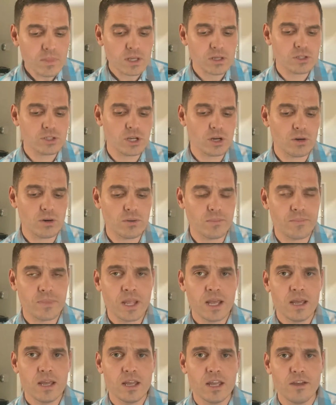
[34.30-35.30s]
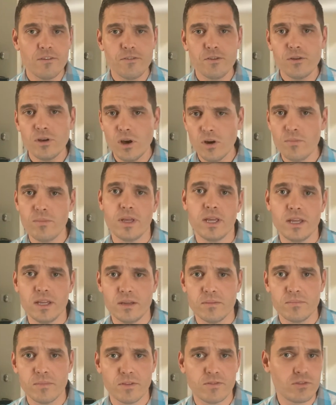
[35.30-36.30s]
So if you know
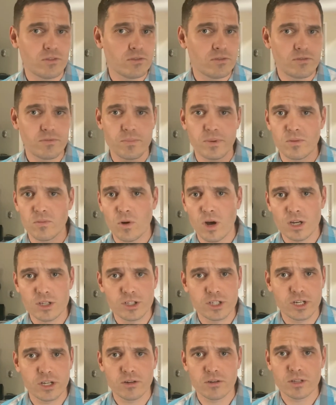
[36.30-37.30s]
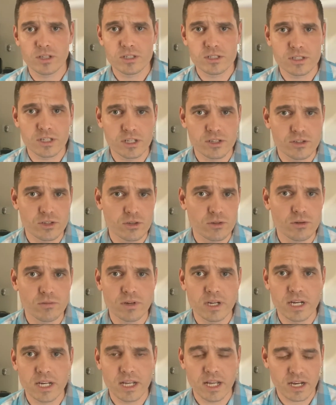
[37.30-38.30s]
me, if you've been watching or listening to or
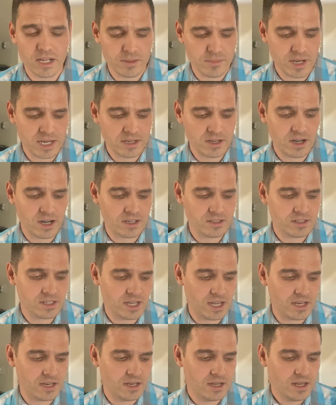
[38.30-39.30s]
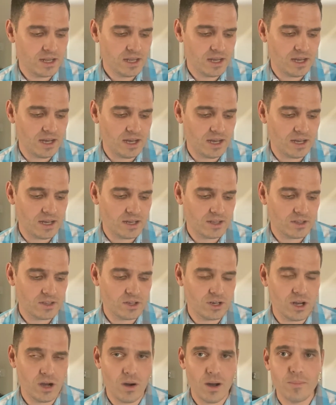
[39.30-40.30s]
reading any of my content, uh, you
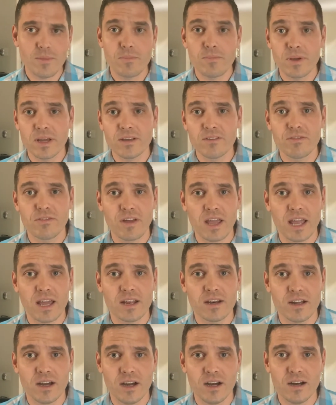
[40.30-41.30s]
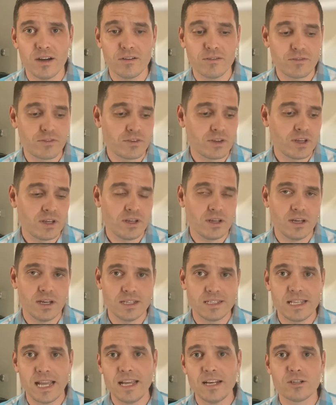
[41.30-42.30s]
know I'm a big fan of a
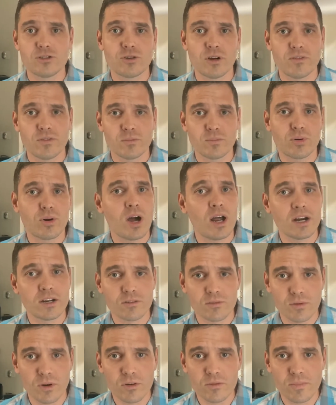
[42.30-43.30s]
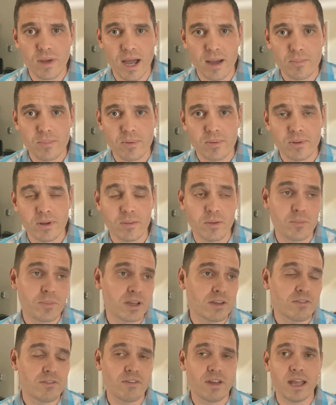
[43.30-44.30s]
data driven product roadmap. I'm a
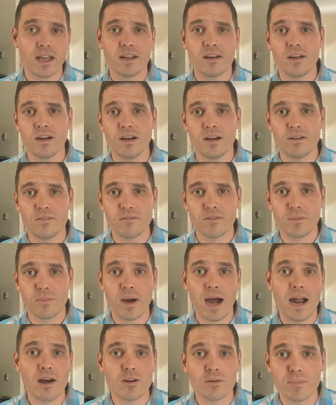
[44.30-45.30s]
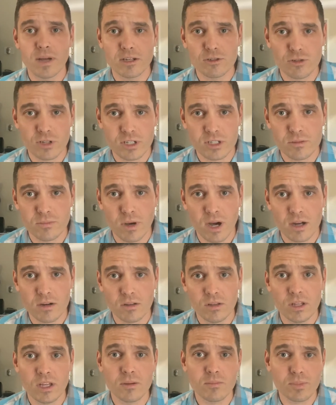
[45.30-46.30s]
big fan of the pirate metrics
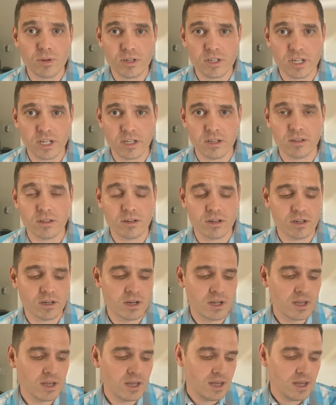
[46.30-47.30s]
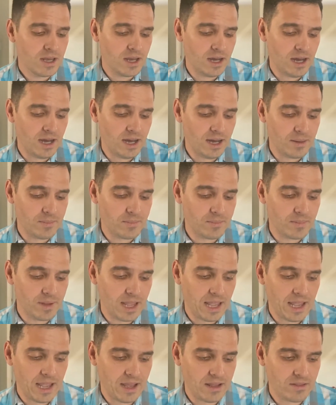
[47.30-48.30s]
model in particular. Um,
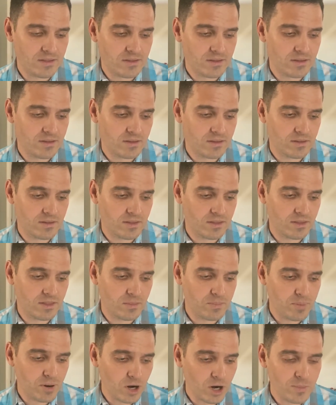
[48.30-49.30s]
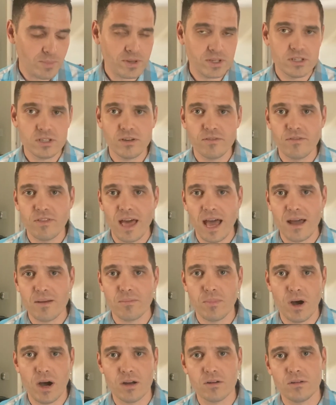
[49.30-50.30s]
and the purpose of that
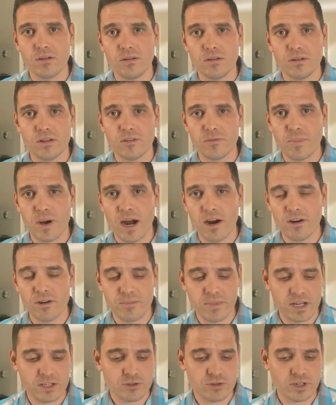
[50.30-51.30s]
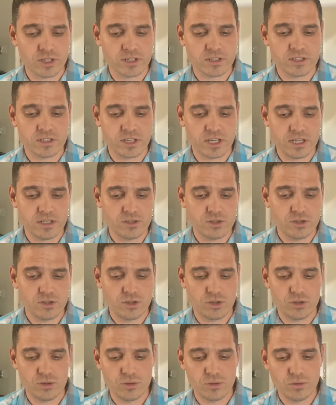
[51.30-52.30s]
model of pirate metrics is
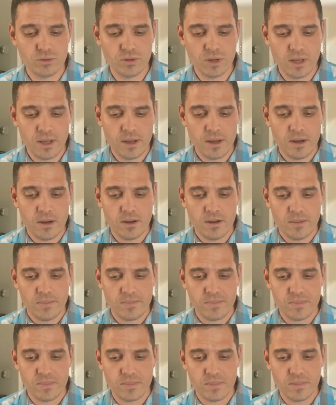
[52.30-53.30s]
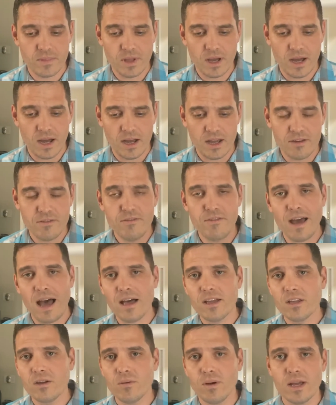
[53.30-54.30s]
to uh,
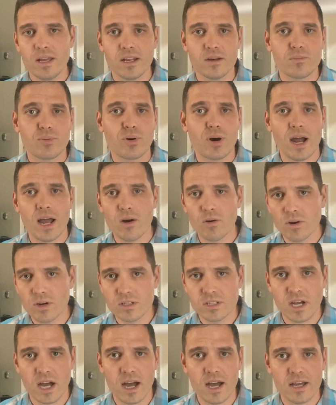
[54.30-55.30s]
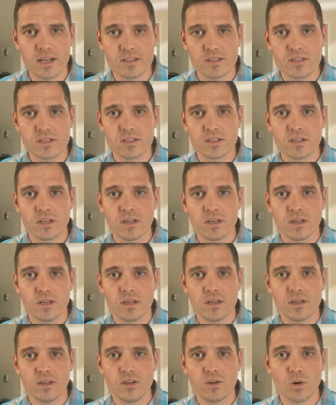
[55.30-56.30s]
evaluate and prioritize
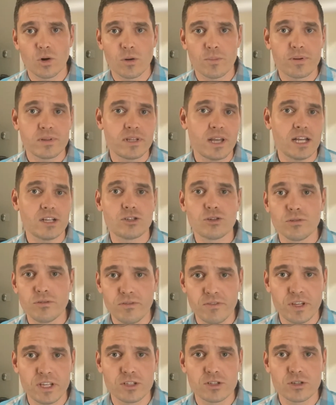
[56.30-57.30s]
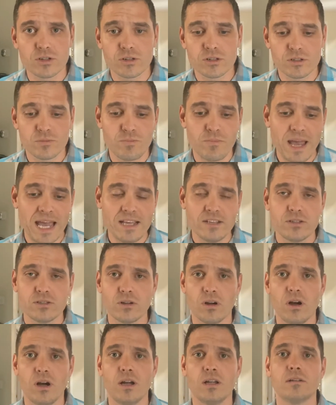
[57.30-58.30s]
your potential features based
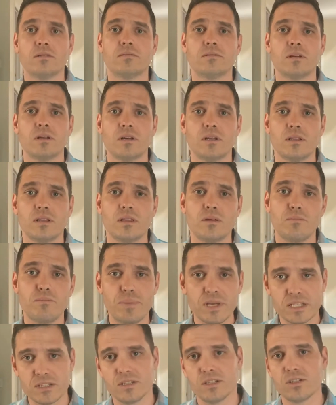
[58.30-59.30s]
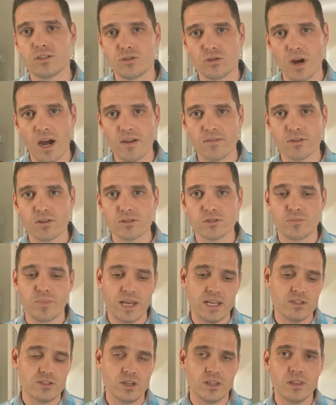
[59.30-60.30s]
on the business drivers,
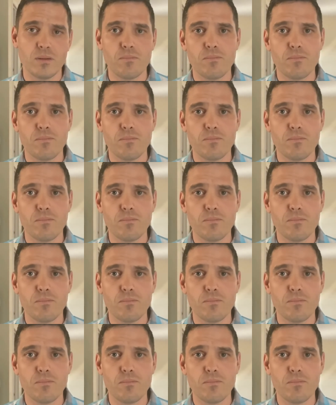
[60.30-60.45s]
based on the